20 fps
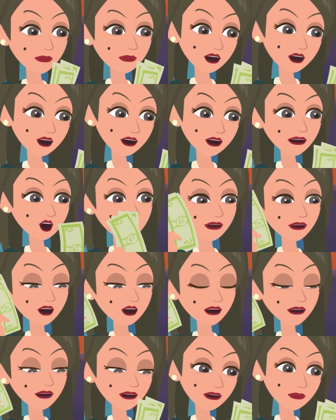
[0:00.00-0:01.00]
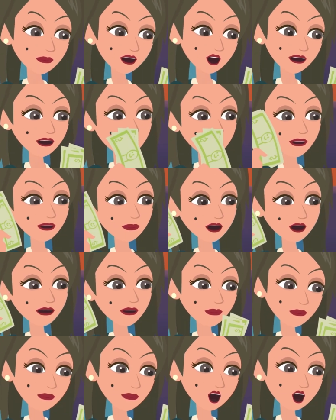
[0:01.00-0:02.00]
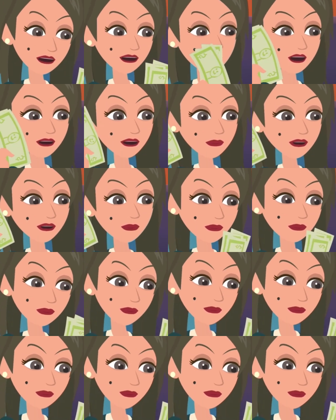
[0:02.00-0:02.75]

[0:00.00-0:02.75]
I went towards the room and I was feeling happy